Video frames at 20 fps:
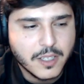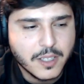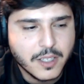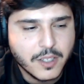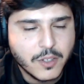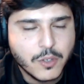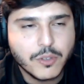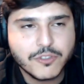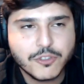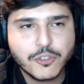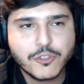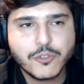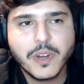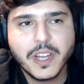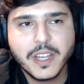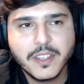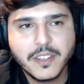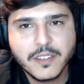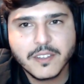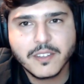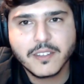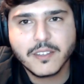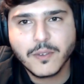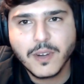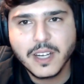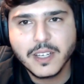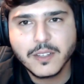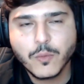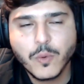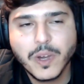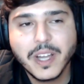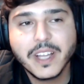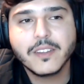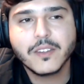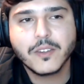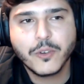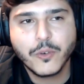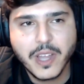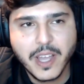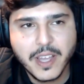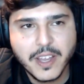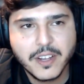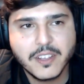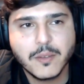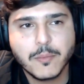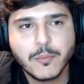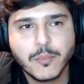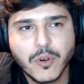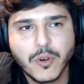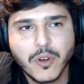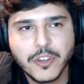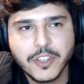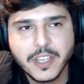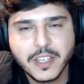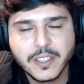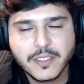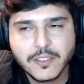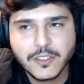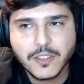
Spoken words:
constraints, right, when creating the project.